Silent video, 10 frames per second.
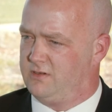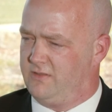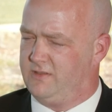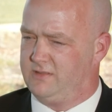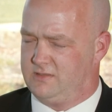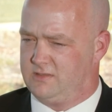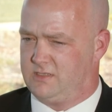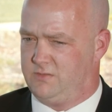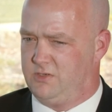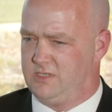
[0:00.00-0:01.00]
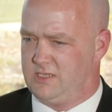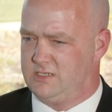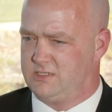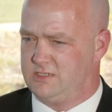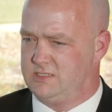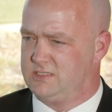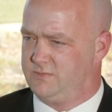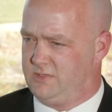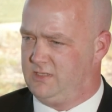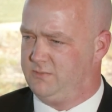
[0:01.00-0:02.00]
Yeah. And I think that the communication needs to
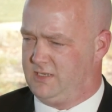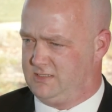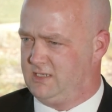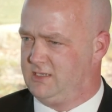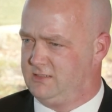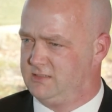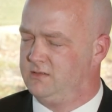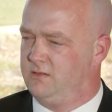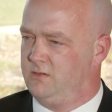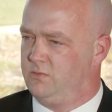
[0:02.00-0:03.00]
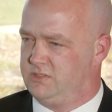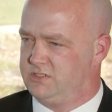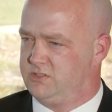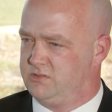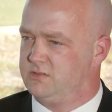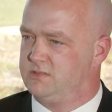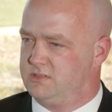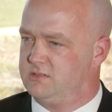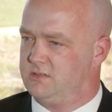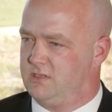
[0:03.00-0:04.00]
be maintained with the
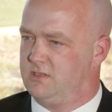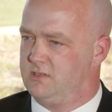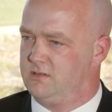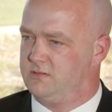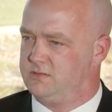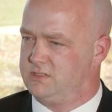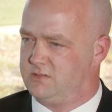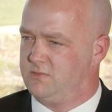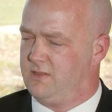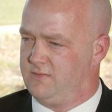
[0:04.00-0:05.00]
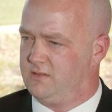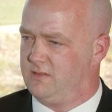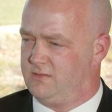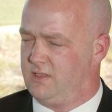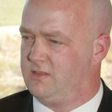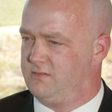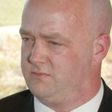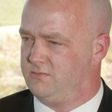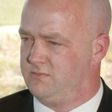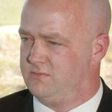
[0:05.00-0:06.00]
students, just around their
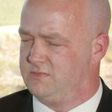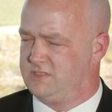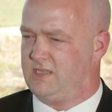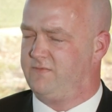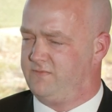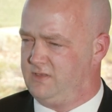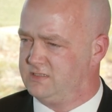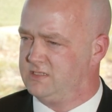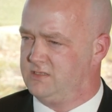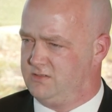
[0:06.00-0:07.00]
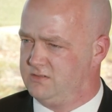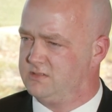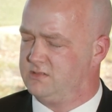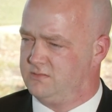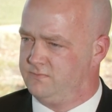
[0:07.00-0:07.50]
safe internet use.